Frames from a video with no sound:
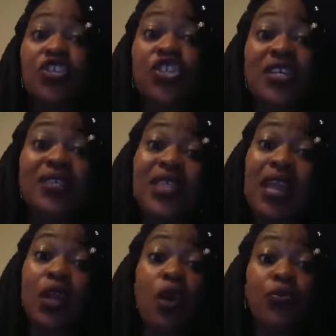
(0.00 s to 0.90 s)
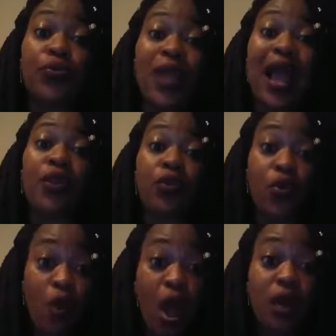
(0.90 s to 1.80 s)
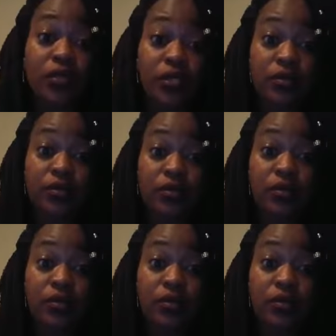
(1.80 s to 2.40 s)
Jesus had to go through dying on the cross